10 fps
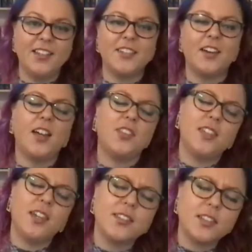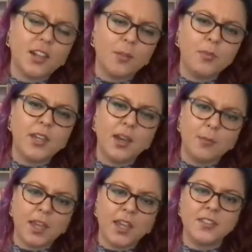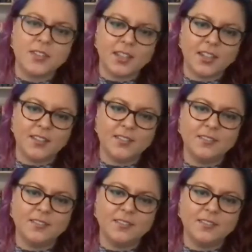So I think it's going to be amazing.